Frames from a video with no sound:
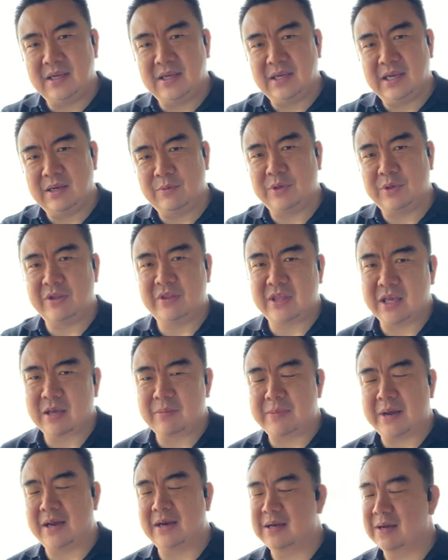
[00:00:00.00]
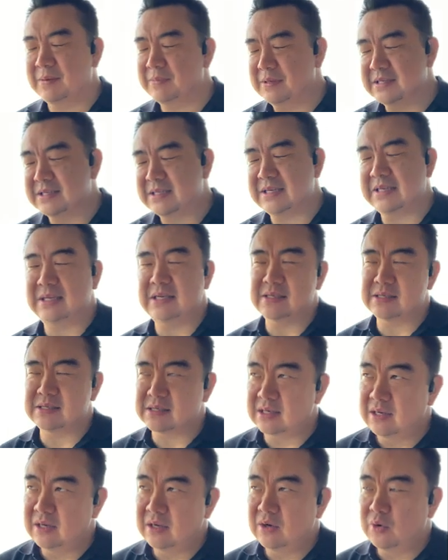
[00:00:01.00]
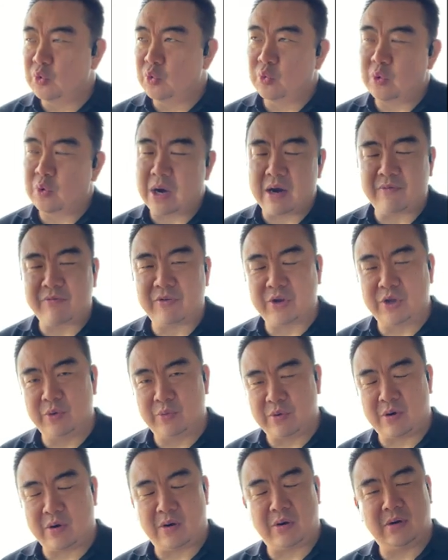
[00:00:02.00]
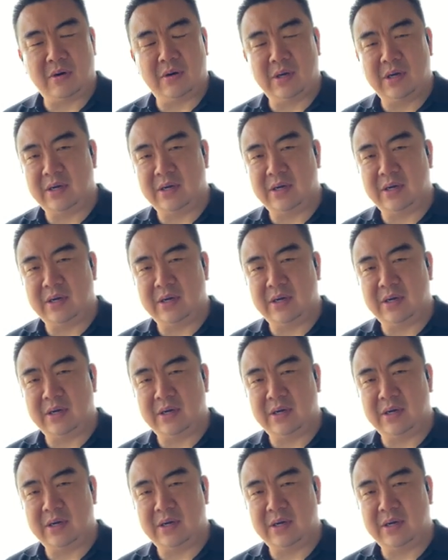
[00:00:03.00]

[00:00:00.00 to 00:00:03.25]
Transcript: And when you think about it, cities, wherever you are,